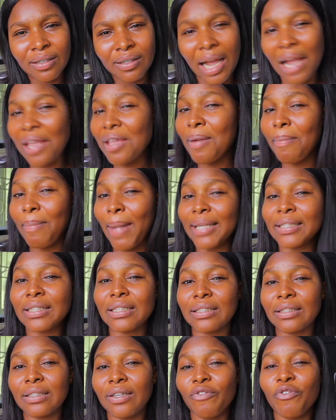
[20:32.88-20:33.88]
Can you
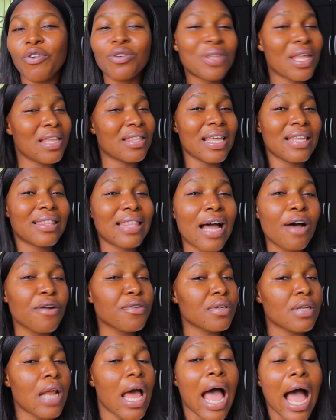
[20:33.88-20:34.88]
imagine? For
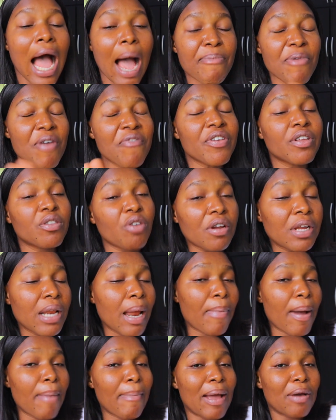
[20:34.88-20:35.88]
10,000. I'm not even talking
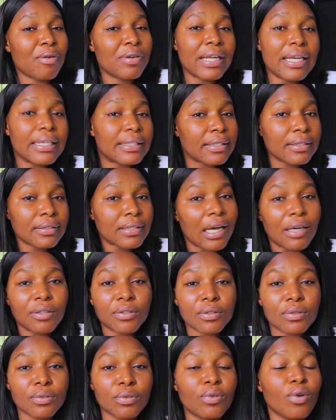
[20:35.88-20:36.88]
about my own
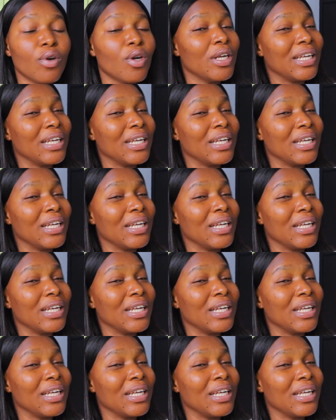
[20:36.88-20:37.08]
18,000. No.